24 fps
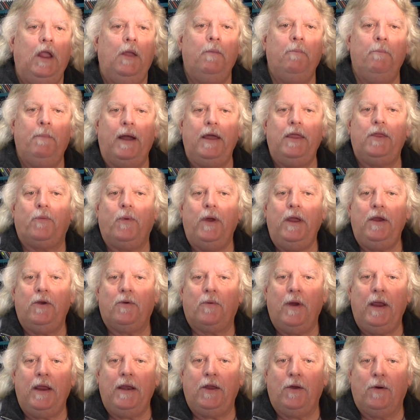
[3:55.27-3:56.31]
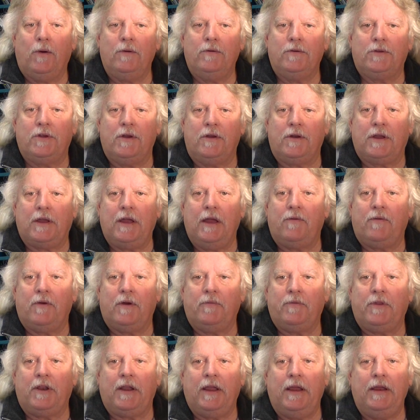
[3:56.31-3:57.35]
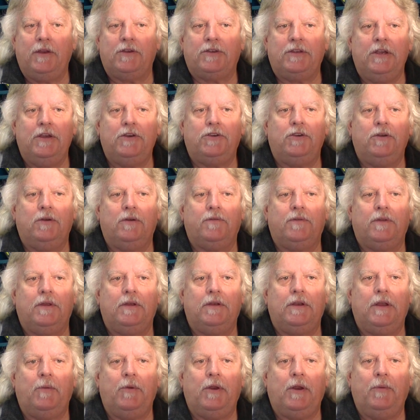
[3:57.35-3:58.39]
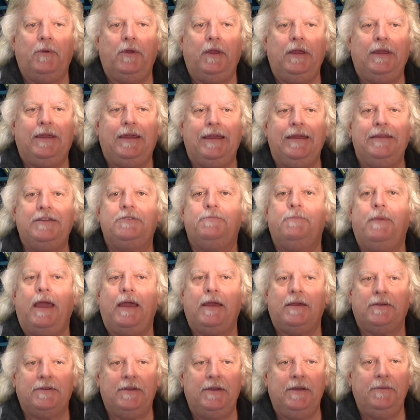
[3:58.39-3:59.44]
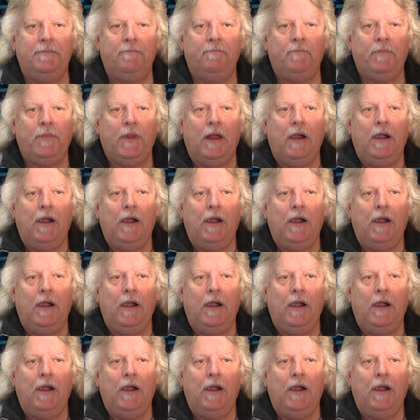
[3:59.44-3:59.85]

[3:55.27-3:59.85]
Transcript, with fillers: And by the way, Randy Orton's on the cover of the latest issue of the WWE Kids magazine.